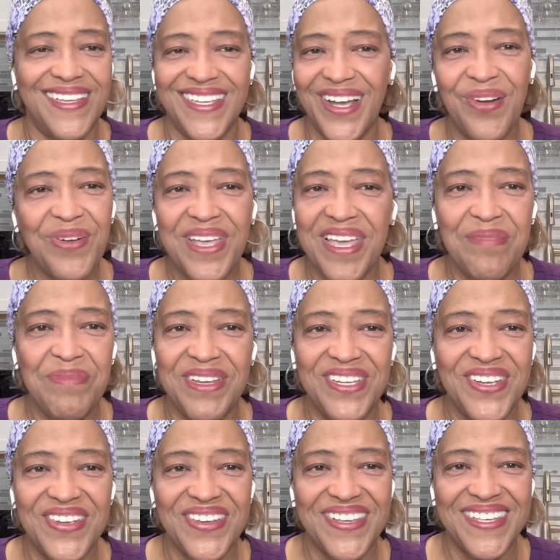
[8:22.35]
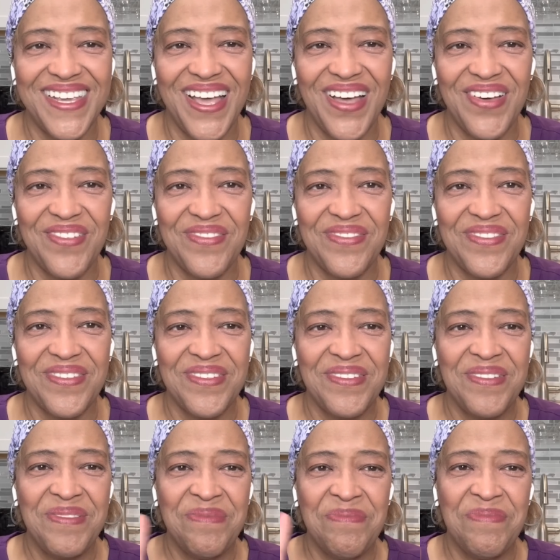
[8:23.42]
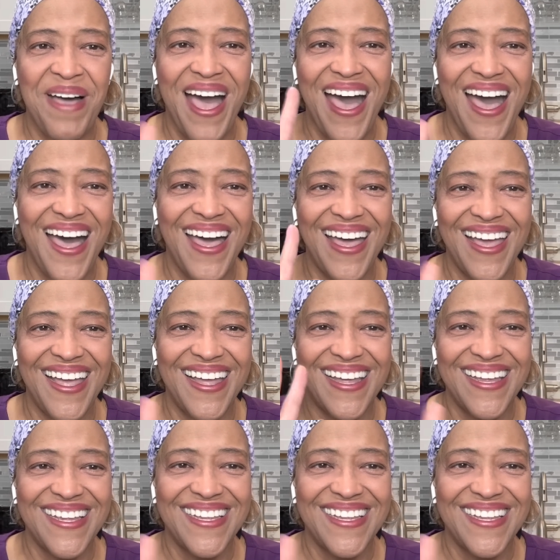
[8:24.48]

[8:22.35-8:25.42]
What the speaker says: Don't keep me to yourself. Bye.